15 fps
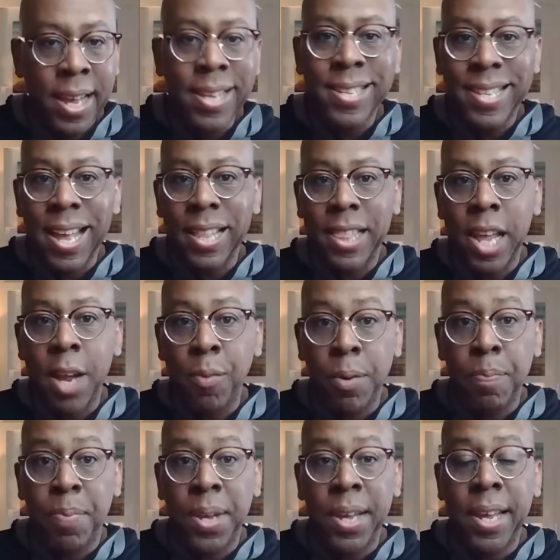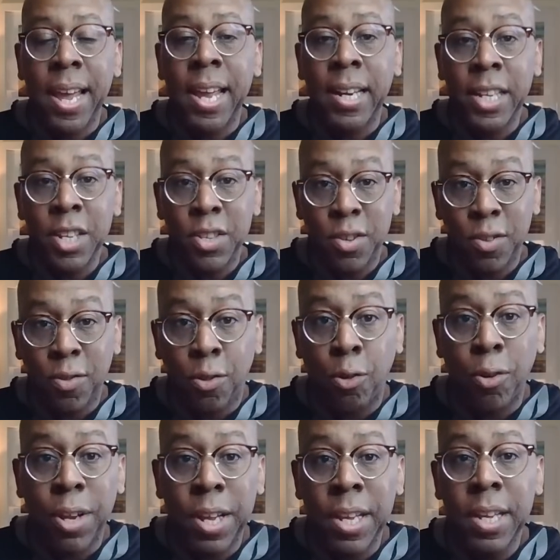is that there would be at least
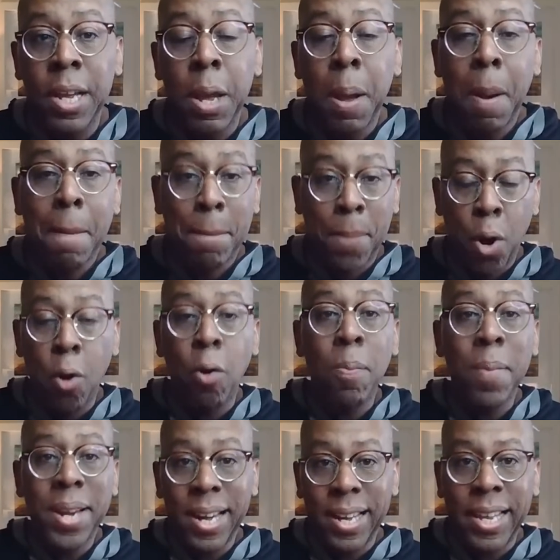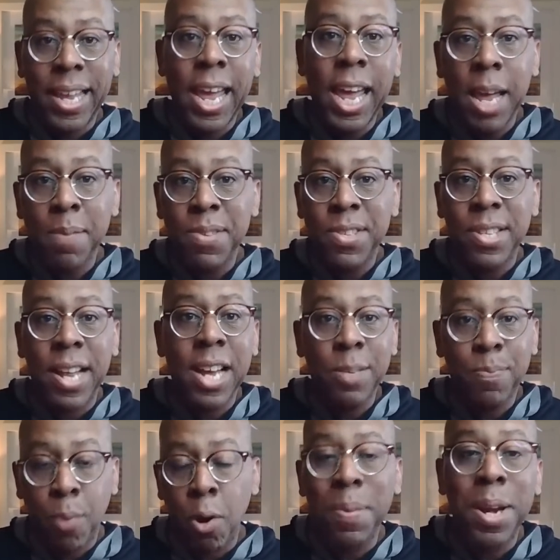3 permanent games
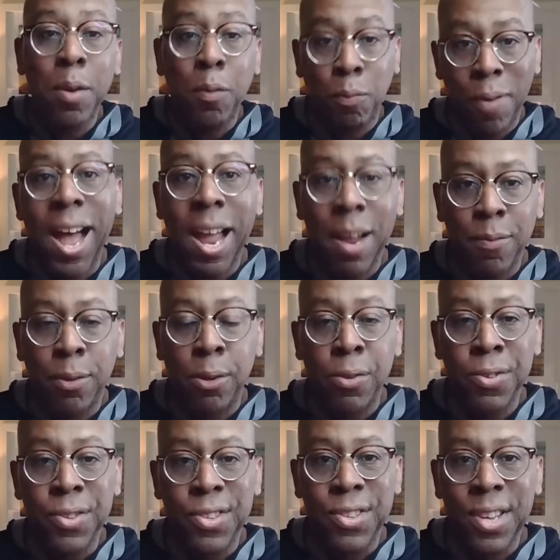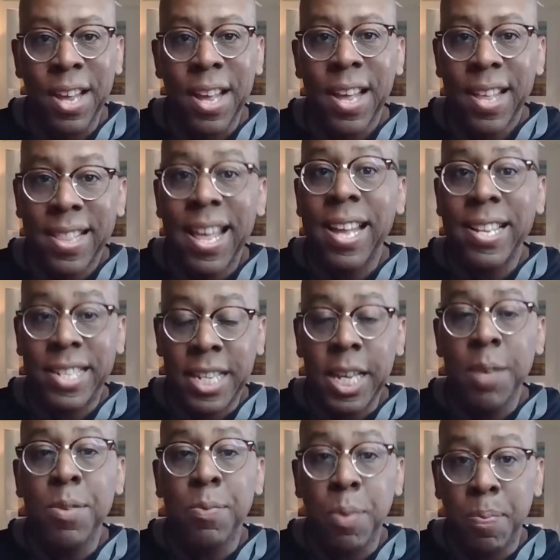/ permanent rivals that
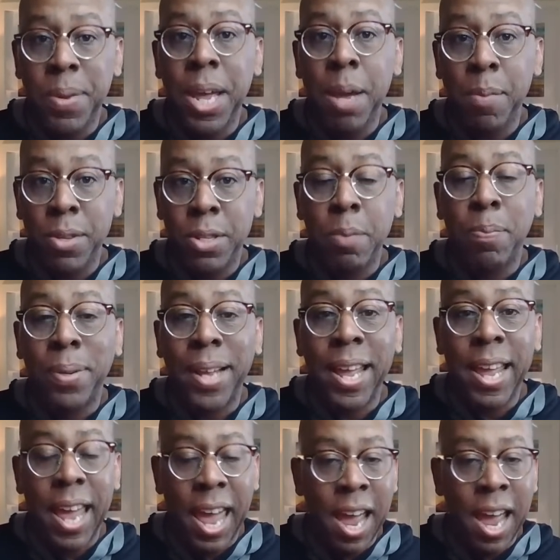teams would be able to play